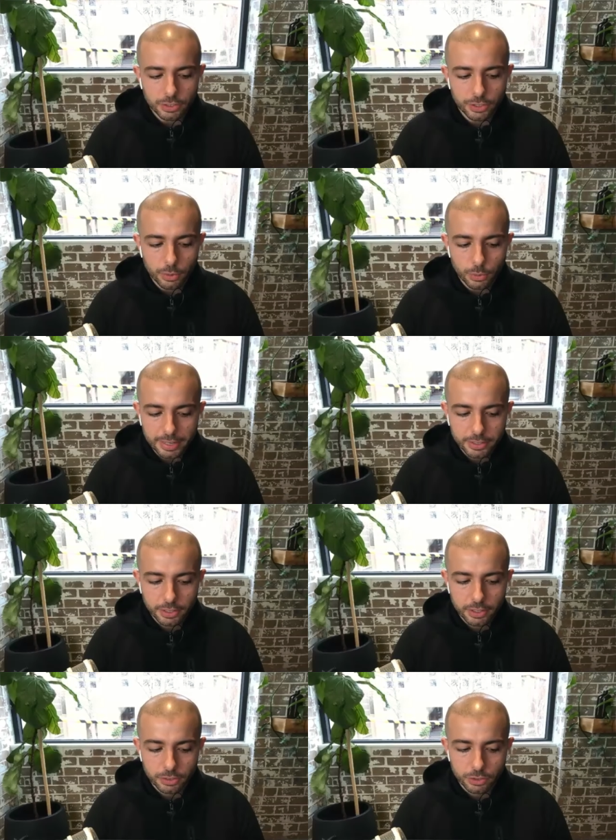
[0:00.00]
direct to
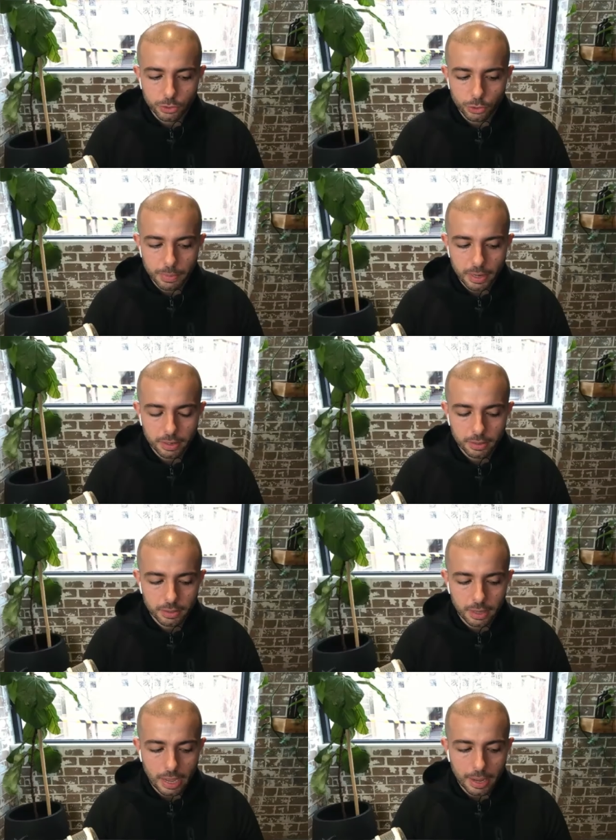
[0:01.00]
consumer,
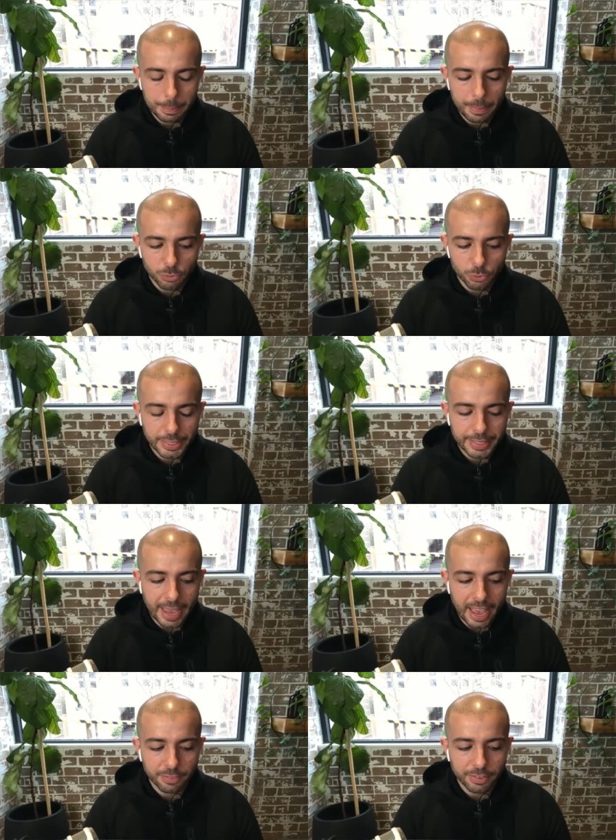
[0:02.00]
um, really
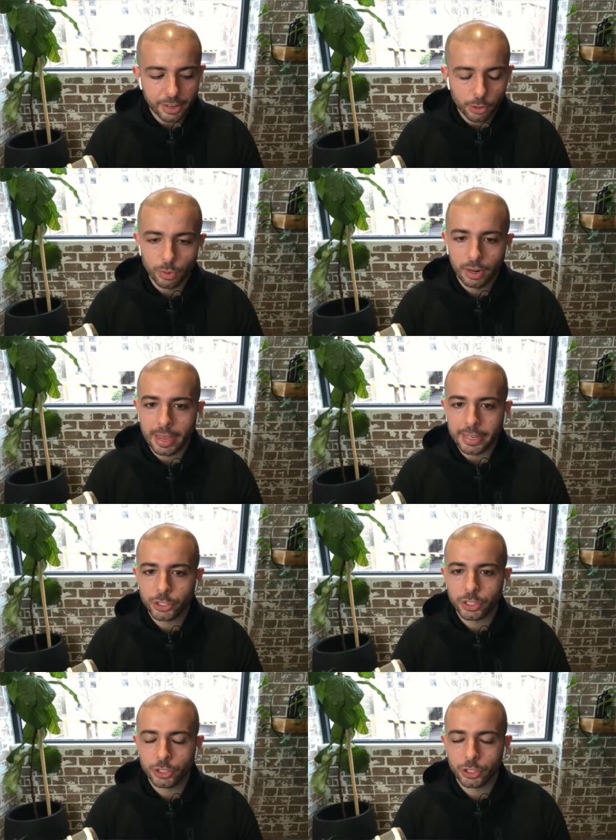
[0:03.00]
having a
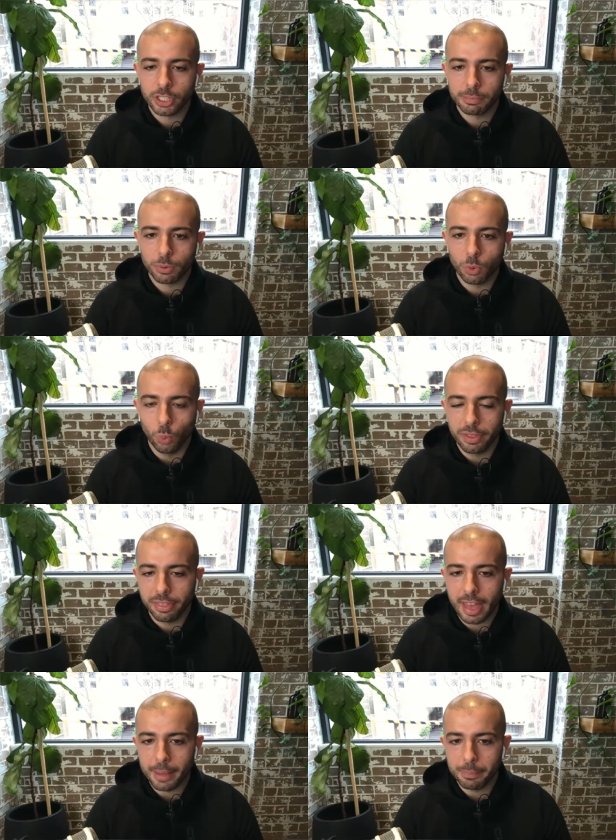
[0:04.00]
relationship with
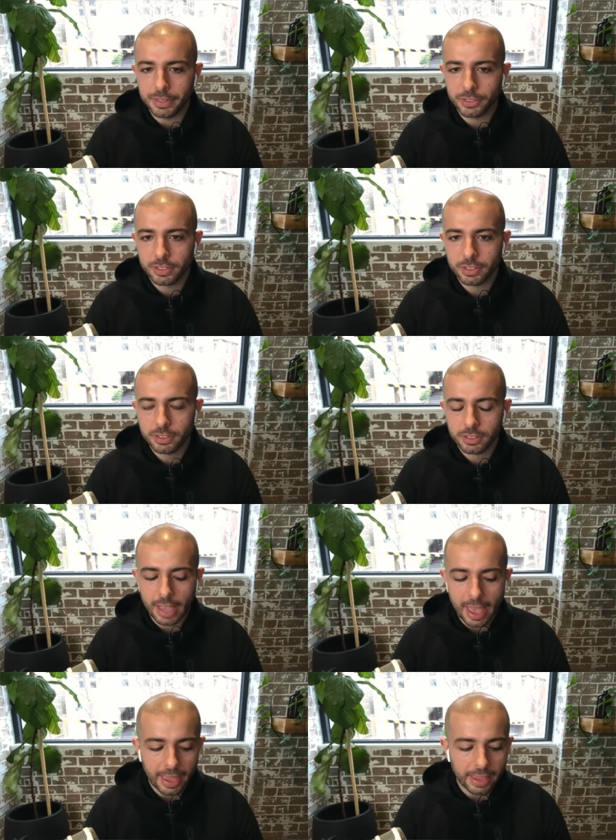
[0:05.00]
that business,
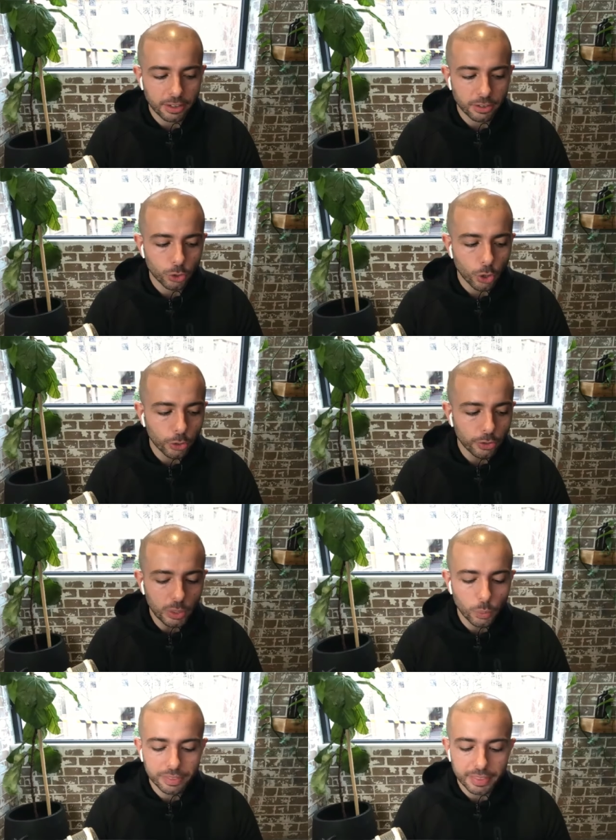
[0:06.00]
and not only
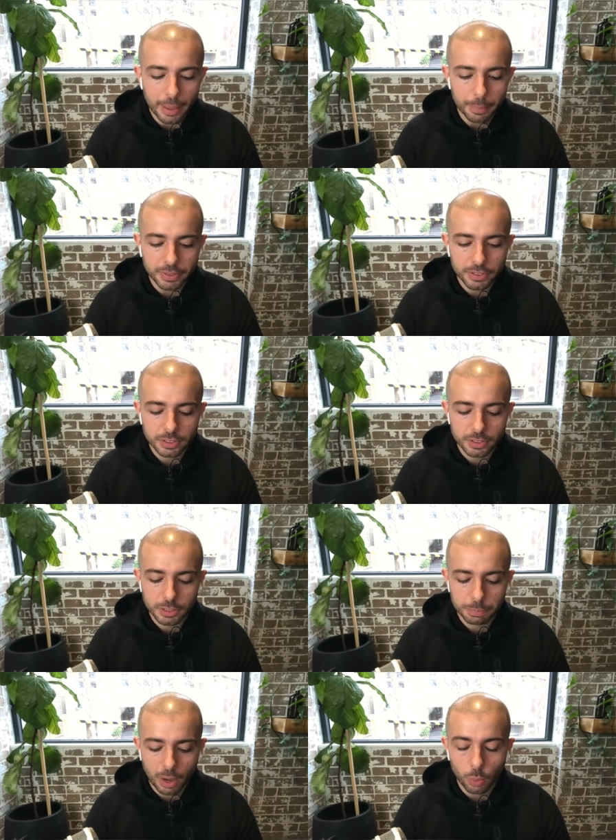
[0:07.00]
with that business,
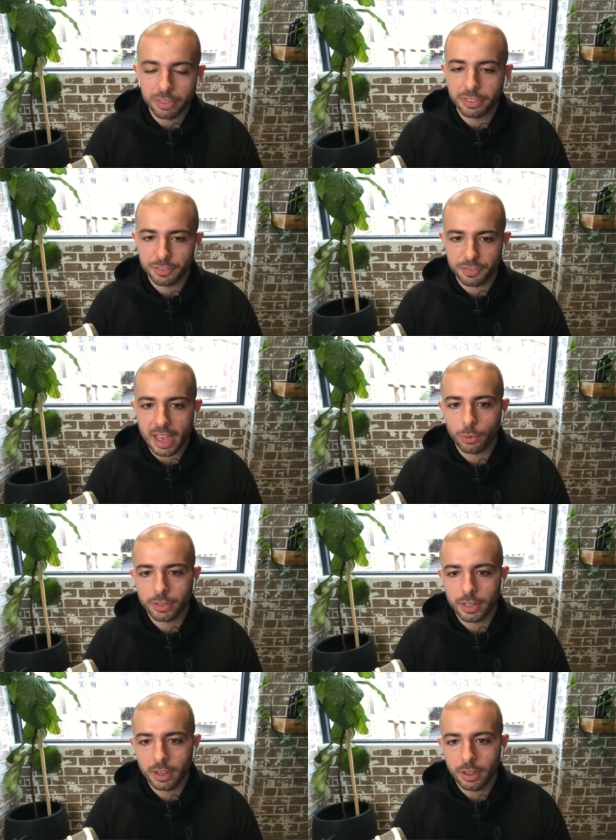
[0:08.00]
but with the
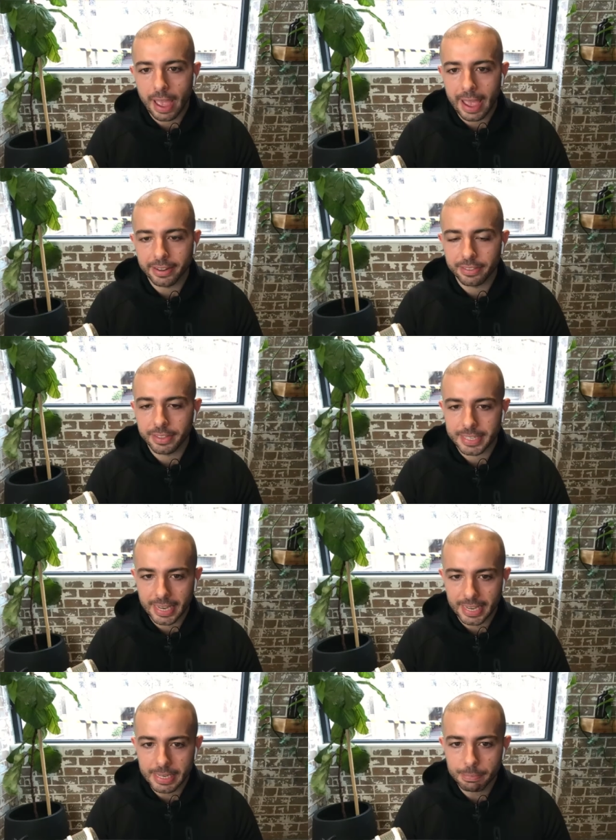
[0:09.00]
founder and the
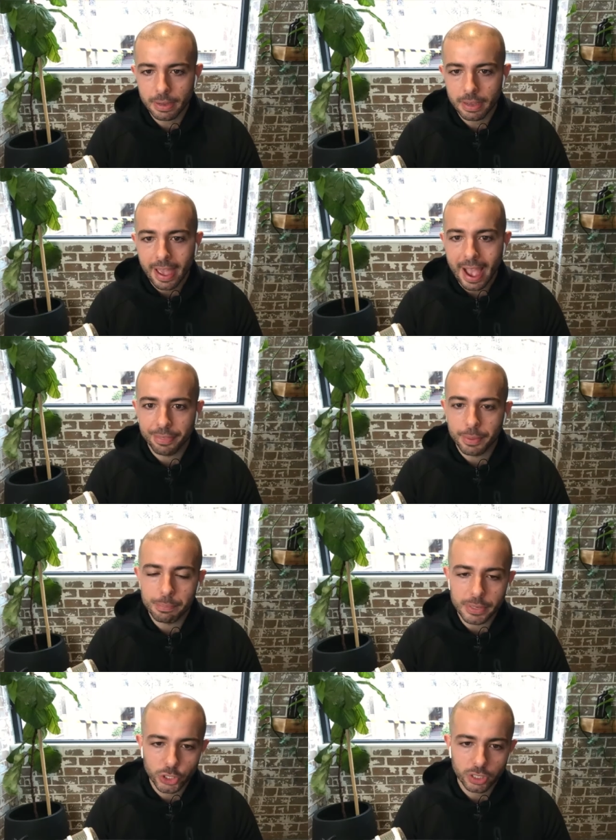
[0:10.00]
team and the
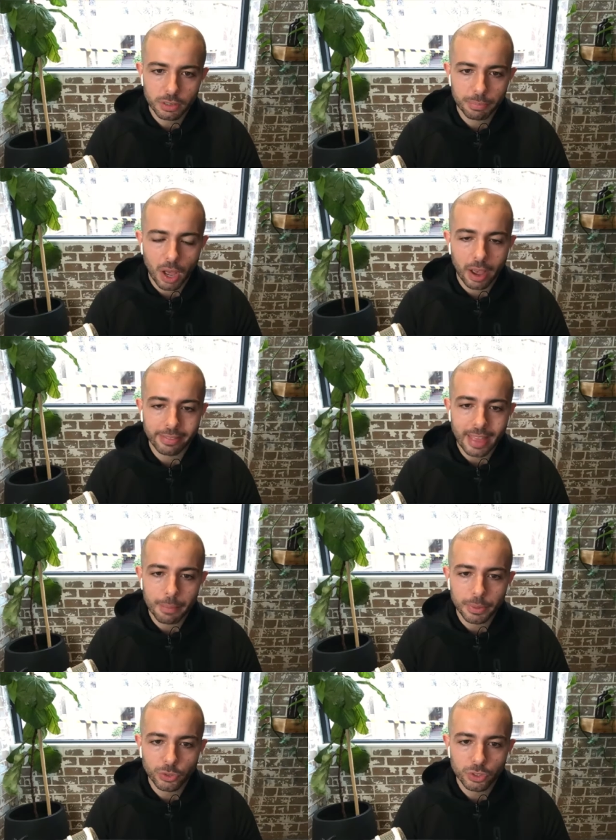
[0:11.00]
mission behind that
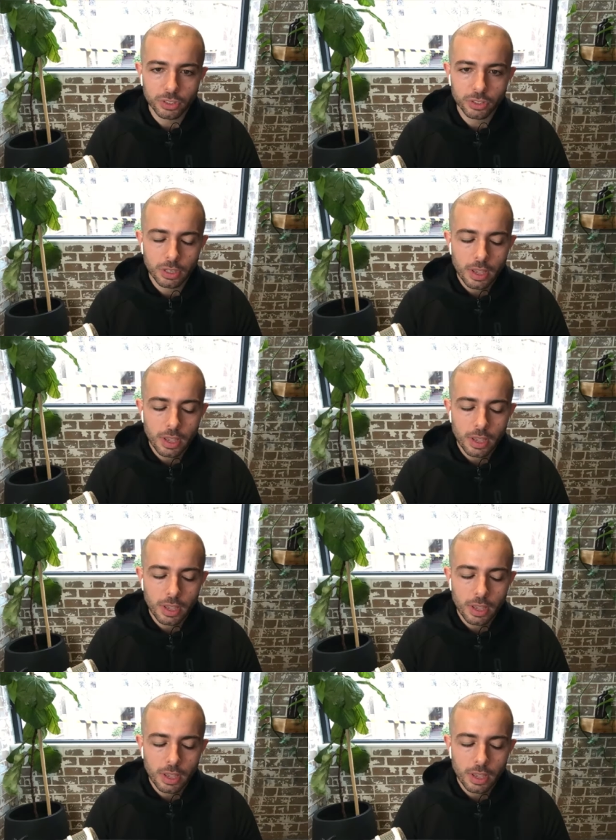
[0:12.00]
business.